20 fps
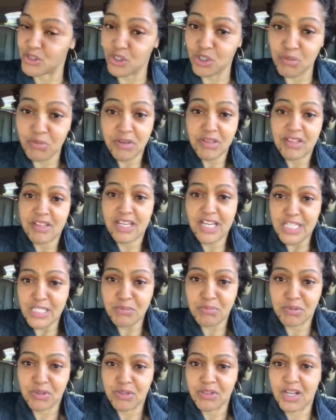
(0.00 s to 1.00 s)
you'll be the
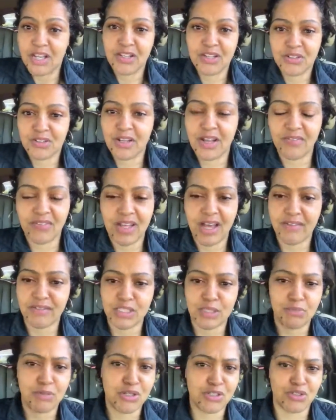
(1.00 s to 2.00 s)
expert, and you don't have to have a
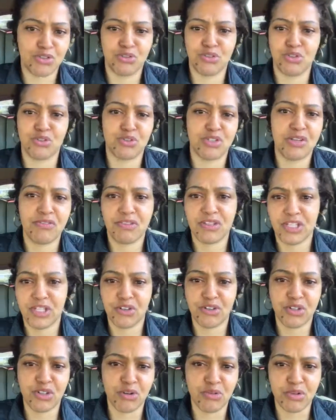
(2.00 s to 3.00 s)
special
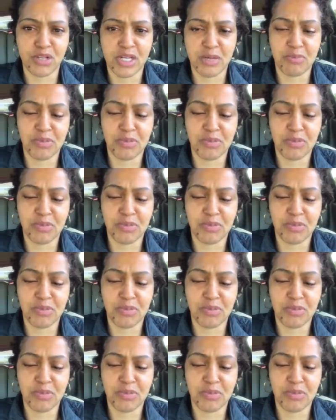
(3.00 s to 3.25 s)
certificate or degree.